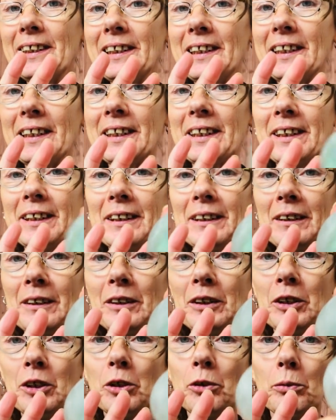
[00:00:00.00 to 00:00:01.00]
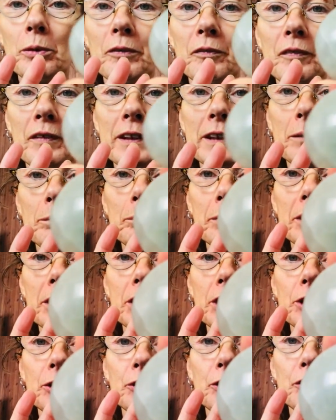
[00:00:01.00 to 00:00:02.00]
it in with this
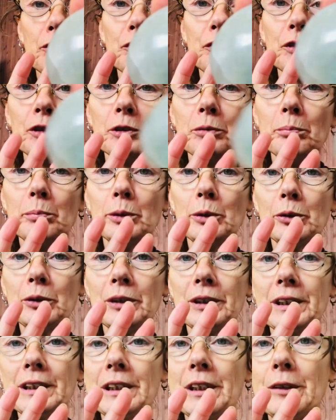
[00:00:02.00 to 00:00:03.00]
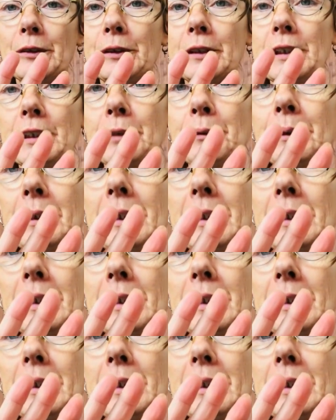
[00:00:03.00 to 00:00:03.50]
beautiful moonstone. So